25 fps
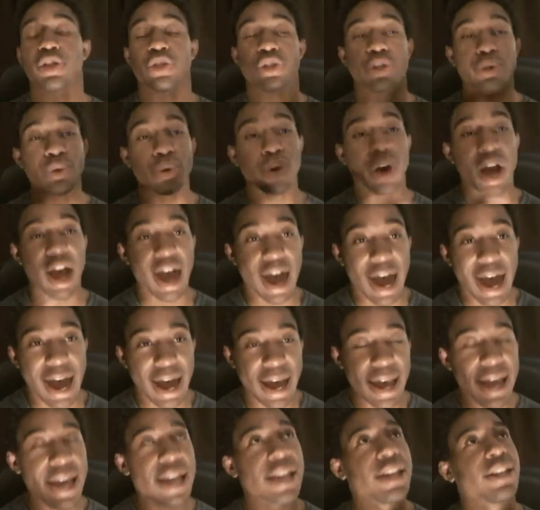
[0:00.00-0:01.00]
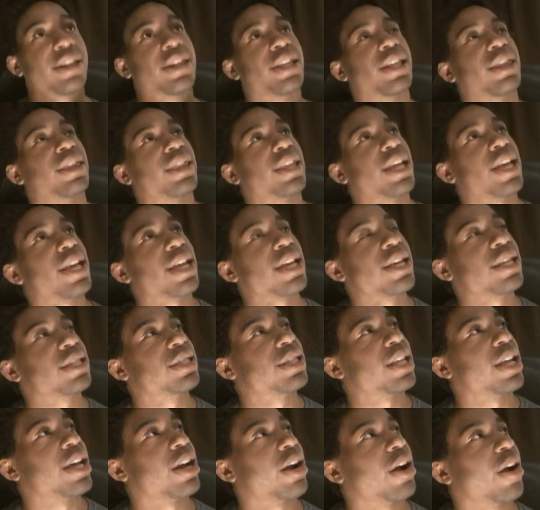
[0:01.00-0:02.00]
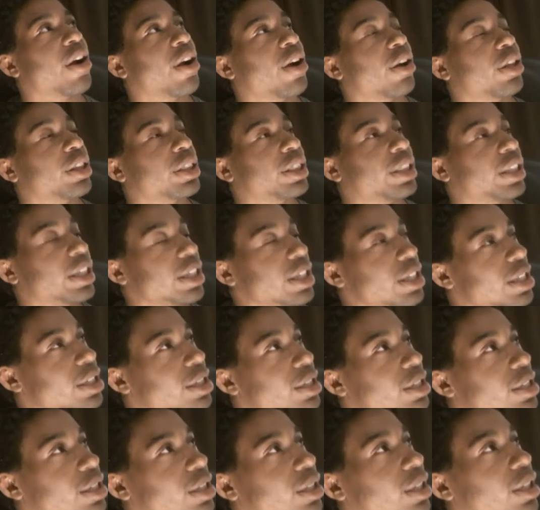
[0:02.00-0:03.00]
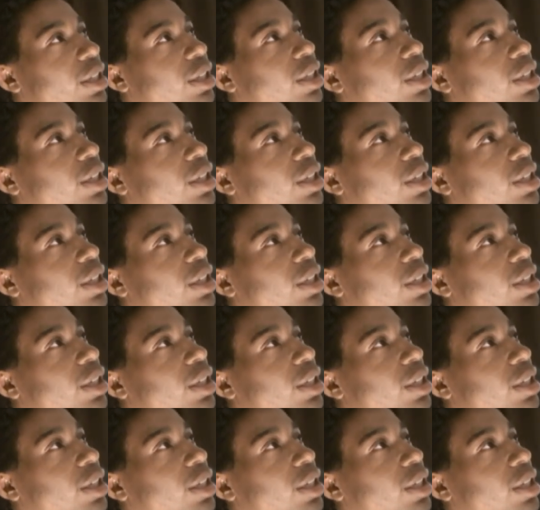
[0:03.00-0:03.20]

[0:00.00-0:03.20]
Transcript: You hide the things that are least